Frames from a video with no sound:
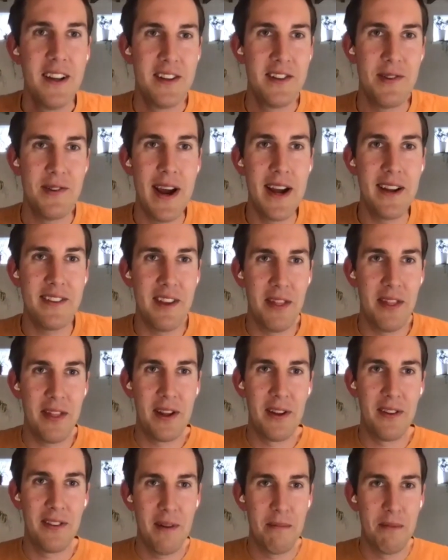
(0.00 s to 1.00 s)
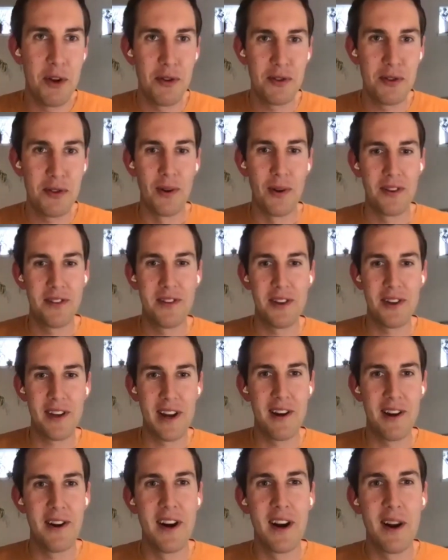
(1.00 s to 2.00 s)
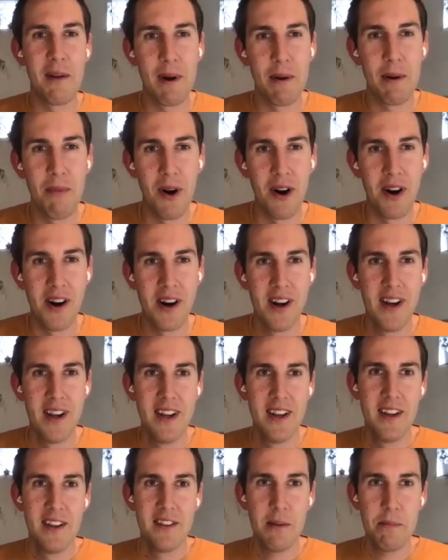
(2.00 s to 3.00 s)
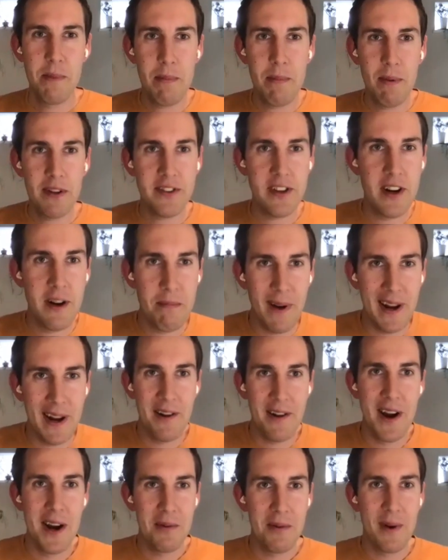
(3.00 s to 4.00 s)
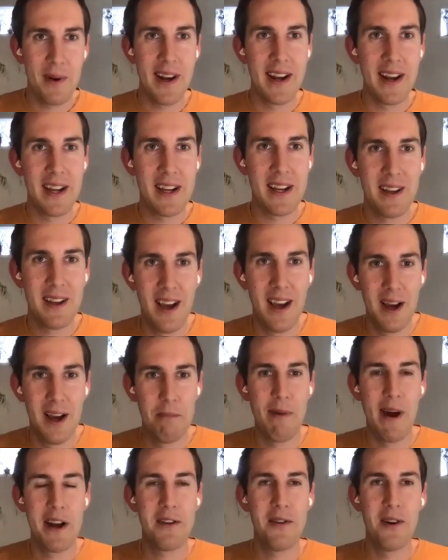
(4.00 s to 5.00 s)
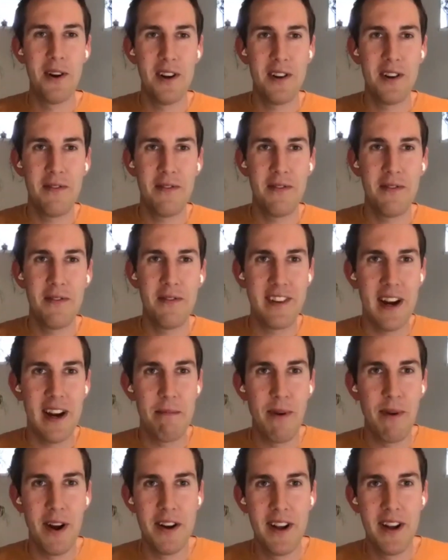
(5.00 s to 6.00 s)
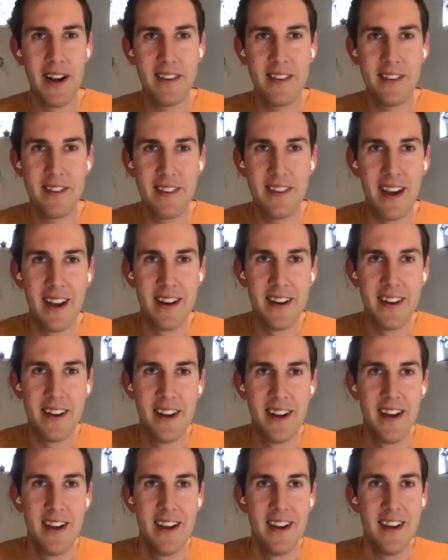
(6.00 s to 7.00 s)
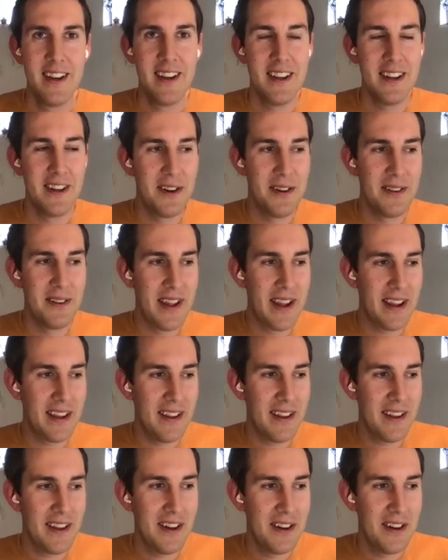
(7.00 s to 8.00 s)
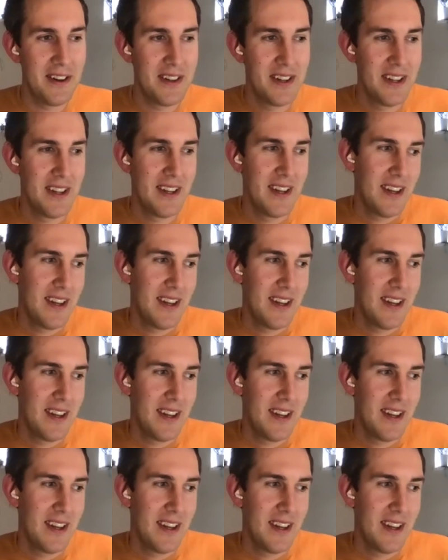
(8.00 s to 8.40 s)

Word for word: try something, some new tools so you can learn a little bit more. So people started playing around with like uh, PyTorch for their side projects, and you know, they, you know,